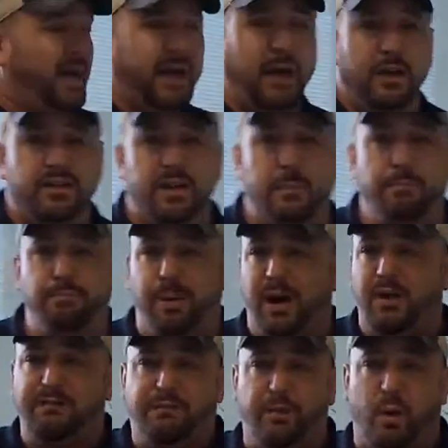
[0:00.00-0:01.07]
a house
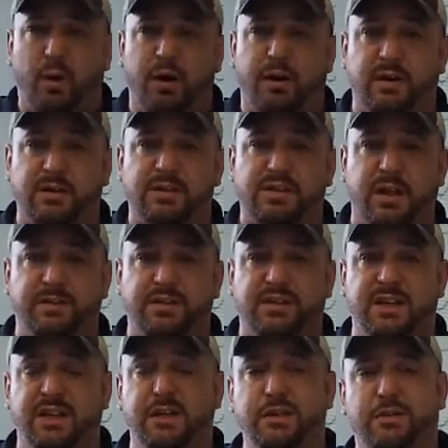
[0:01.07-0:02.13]
above
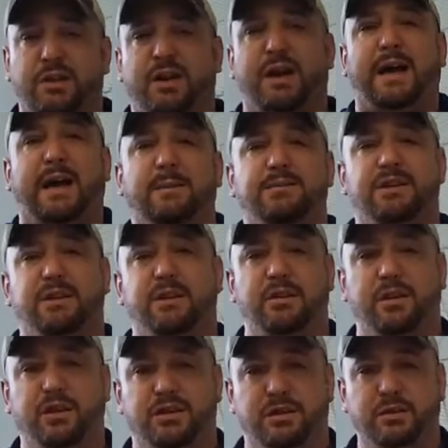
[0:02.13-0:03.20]
417, you can
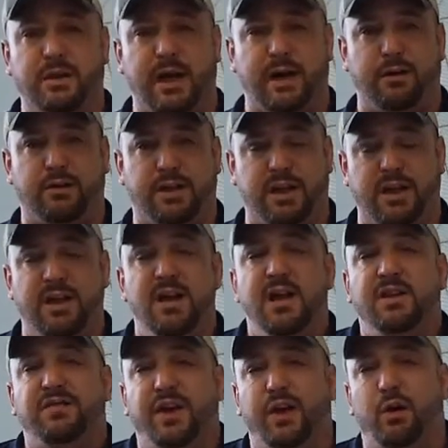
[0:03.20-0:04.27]
absolutely do that, okay?
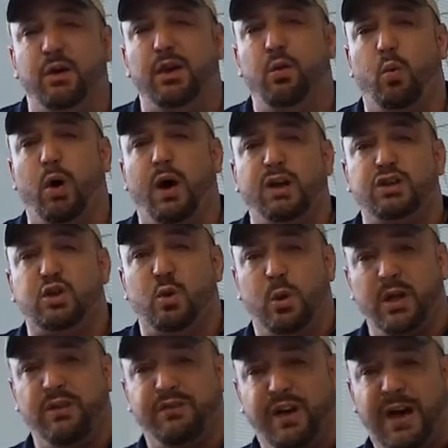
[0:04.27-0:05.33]
They only want
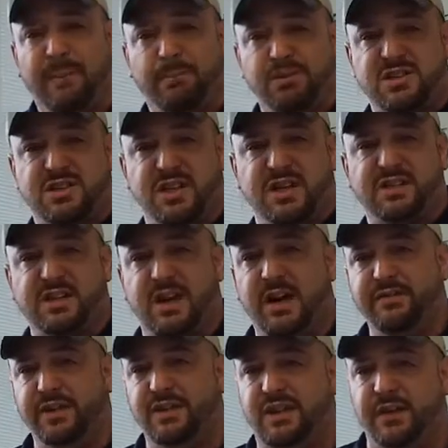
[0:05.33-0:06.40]
25%
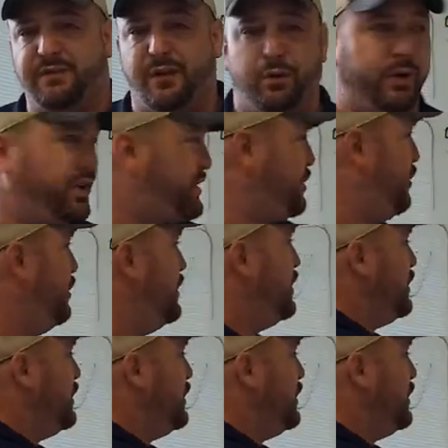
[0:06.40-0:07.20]
of the differential.